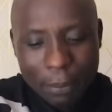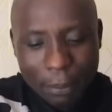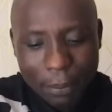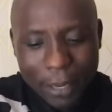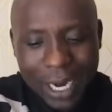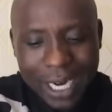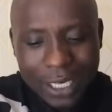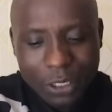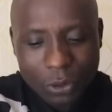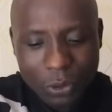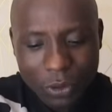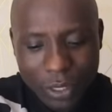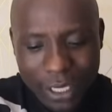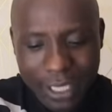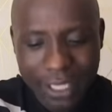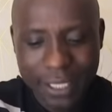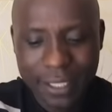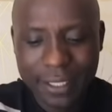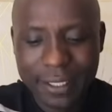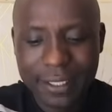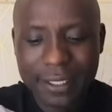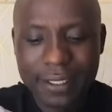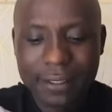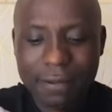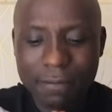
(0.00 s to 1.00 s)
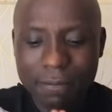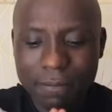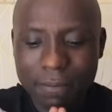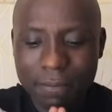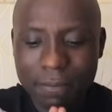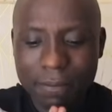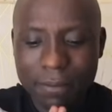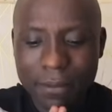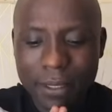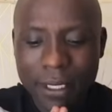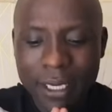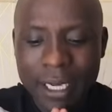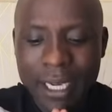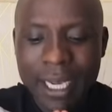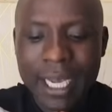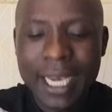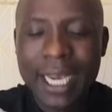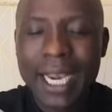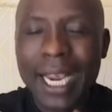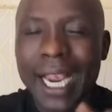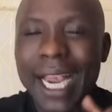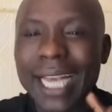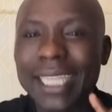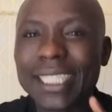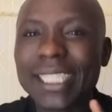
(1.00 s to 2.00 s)
Prior to this,
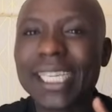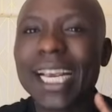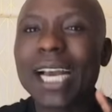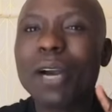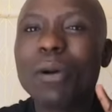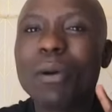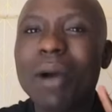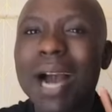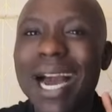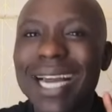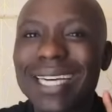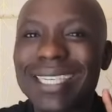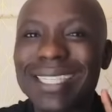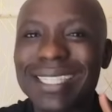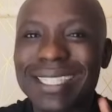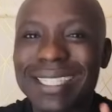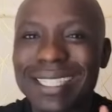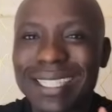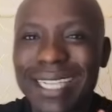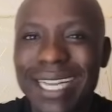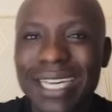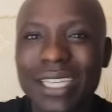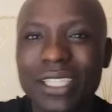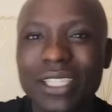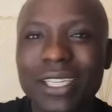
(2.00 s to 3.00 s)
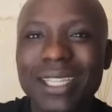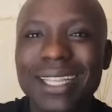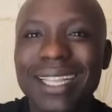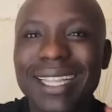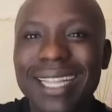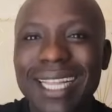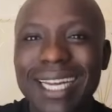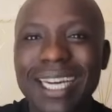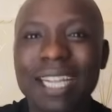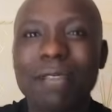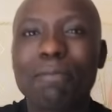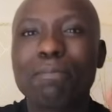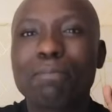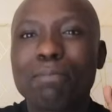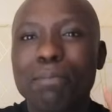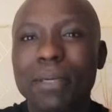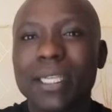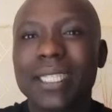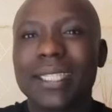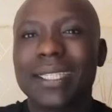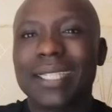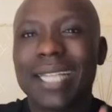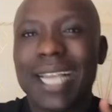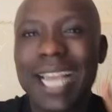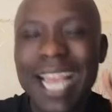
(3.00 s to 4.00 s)
Gachagua had sent
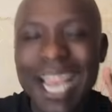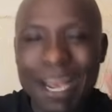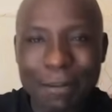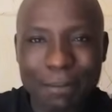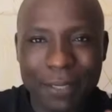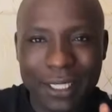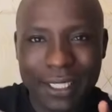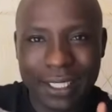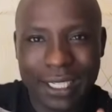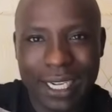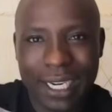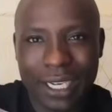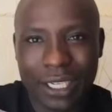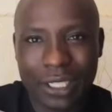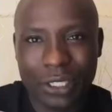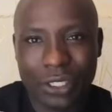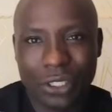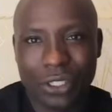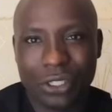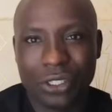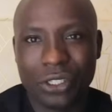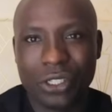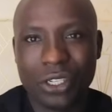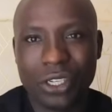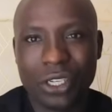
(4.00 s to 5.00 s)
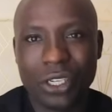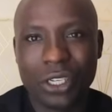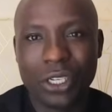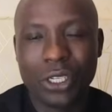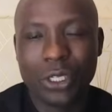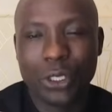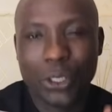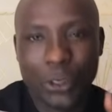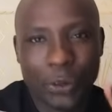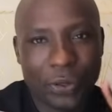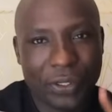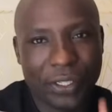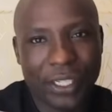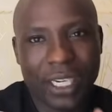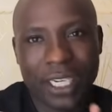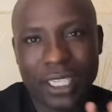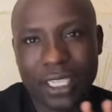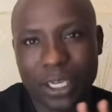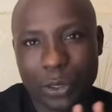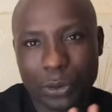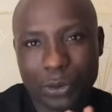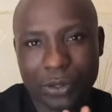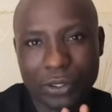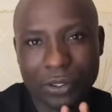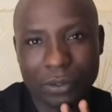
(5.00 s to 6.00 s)
three-piece emissaries to State
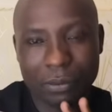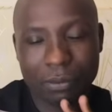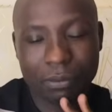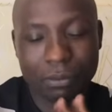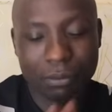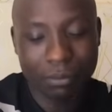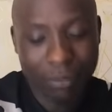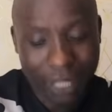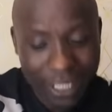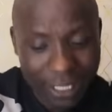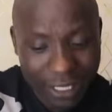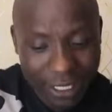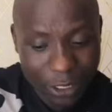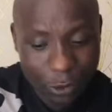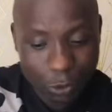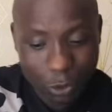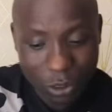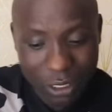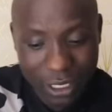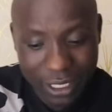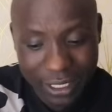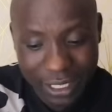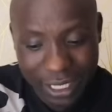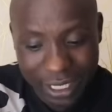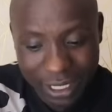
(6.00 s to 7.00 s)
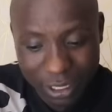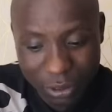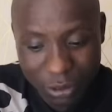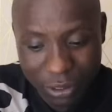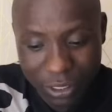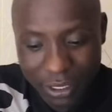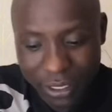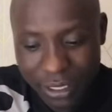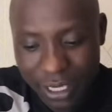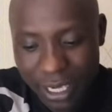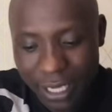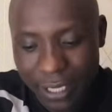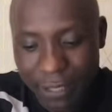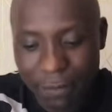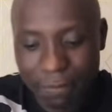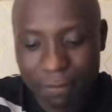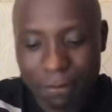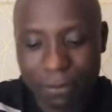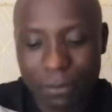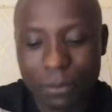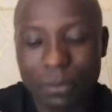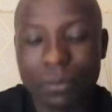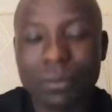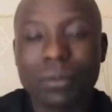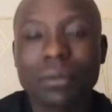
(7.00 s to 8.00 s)
House. This is what this article is saying.
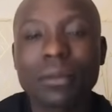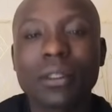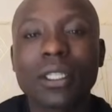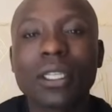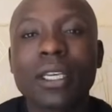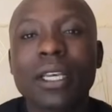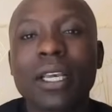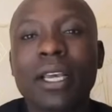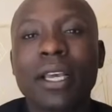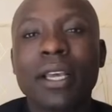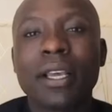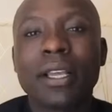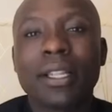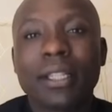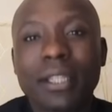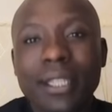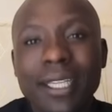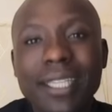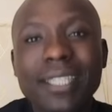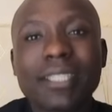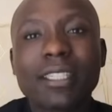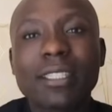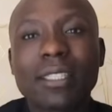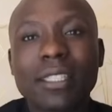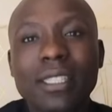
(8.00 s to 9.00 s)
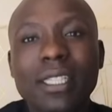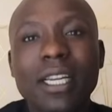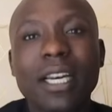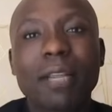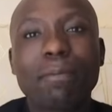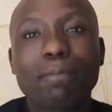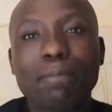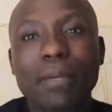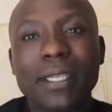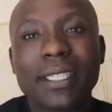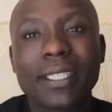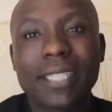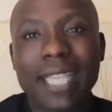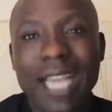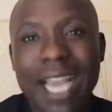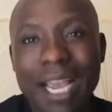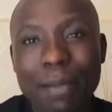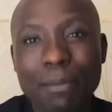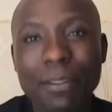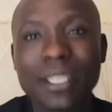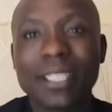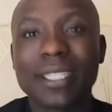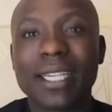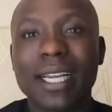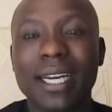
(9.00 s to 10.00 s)
These three-piece
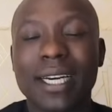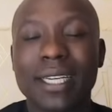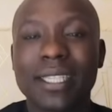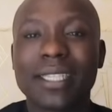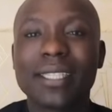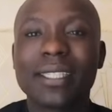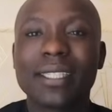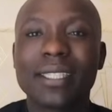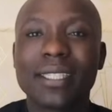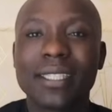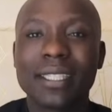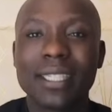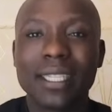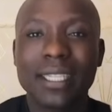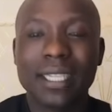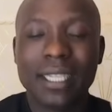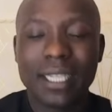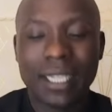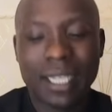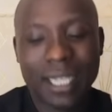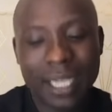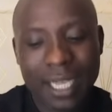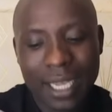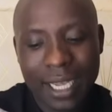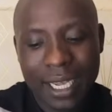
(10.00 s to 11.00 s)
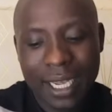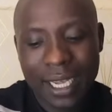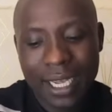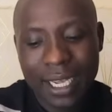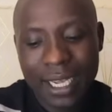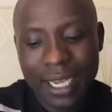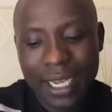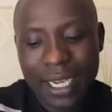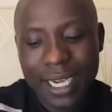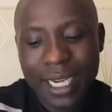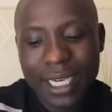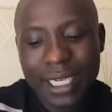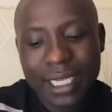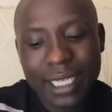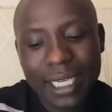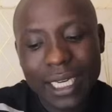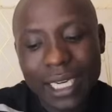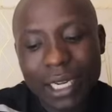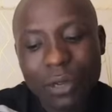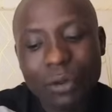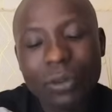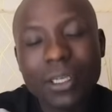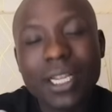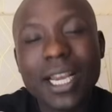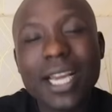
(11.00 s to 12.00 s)
emissaries
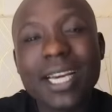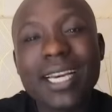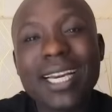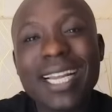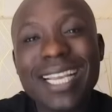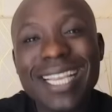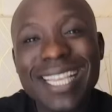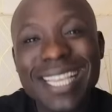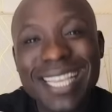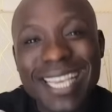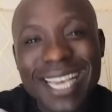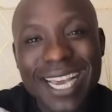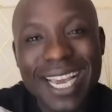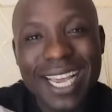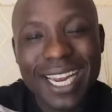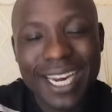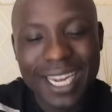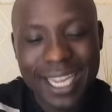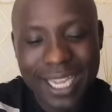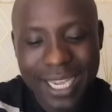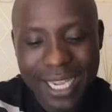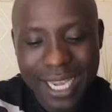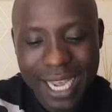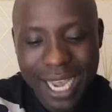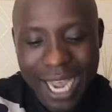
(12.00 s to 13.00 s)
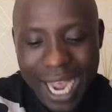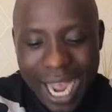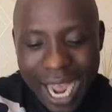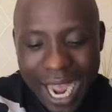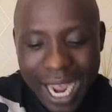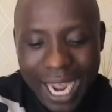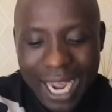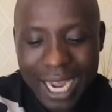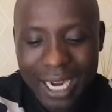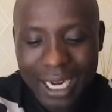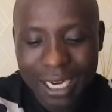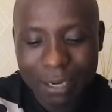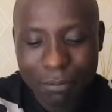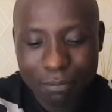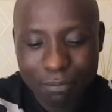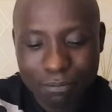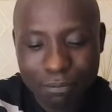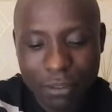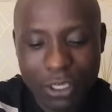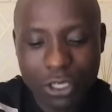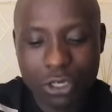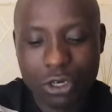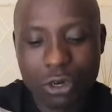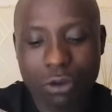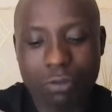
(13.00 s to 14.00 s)
included Nyeri
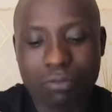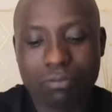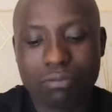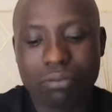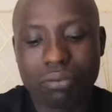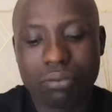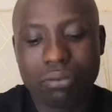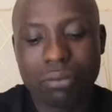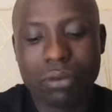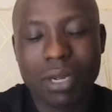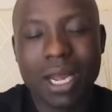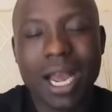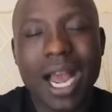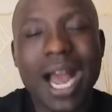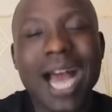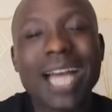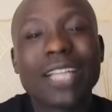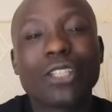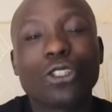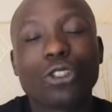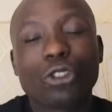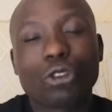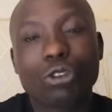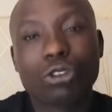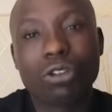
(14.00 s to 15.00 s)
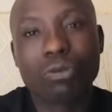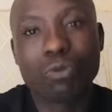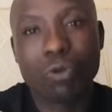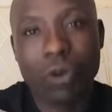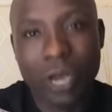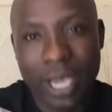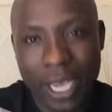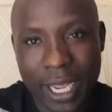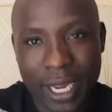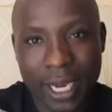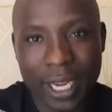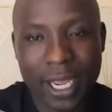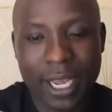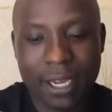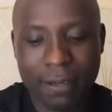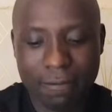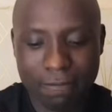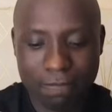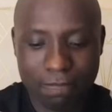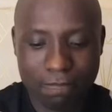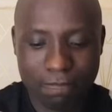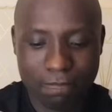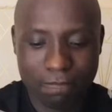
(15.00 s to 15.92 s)
Archbishop Anthony Muheria,